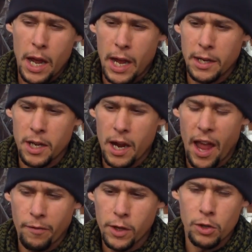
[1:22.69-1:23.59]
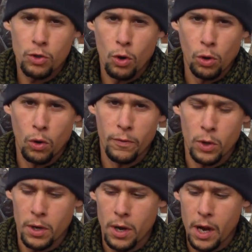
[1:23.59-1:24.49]
and have control
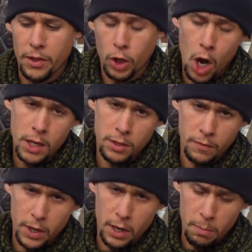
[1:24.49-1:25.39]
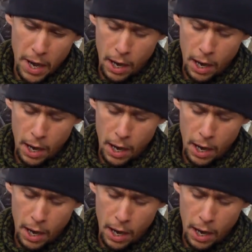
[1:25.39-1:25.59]
over the cost of their